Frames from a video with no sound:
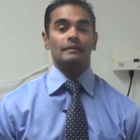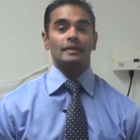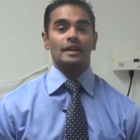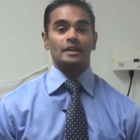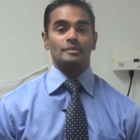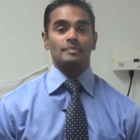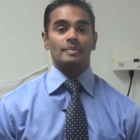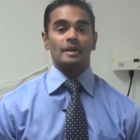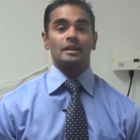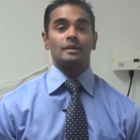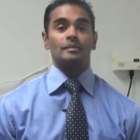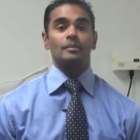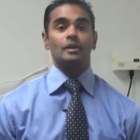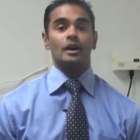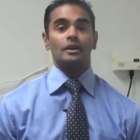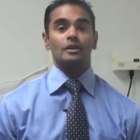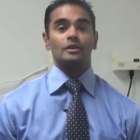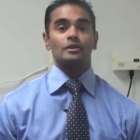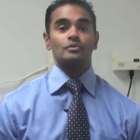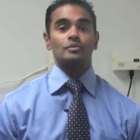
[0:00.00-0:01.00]
as beta
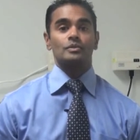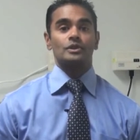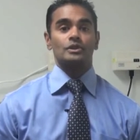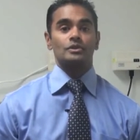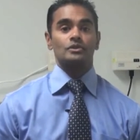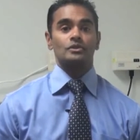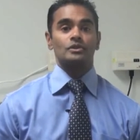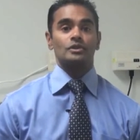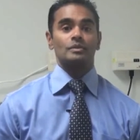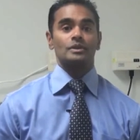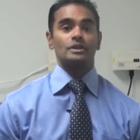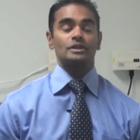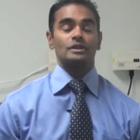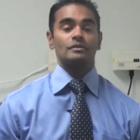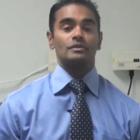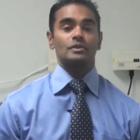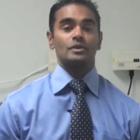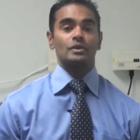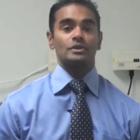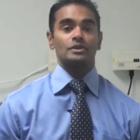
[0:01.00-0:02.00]
blockers reduce the risk
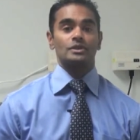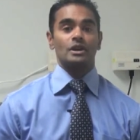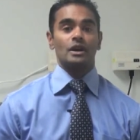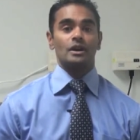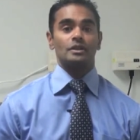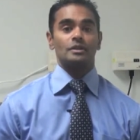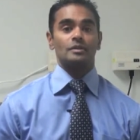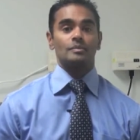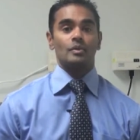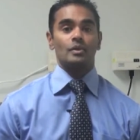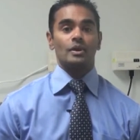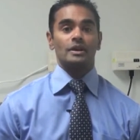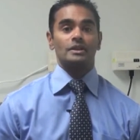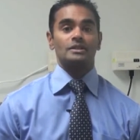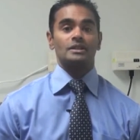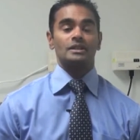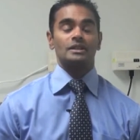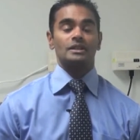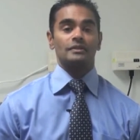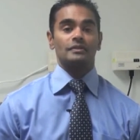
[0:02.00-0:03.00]
of torsade de
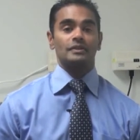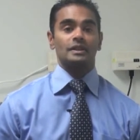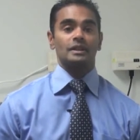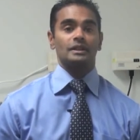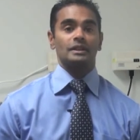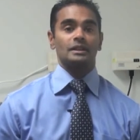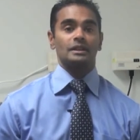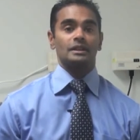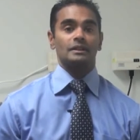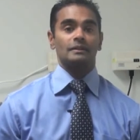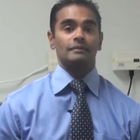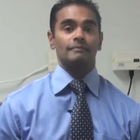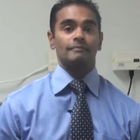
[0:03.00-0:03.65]
significantly.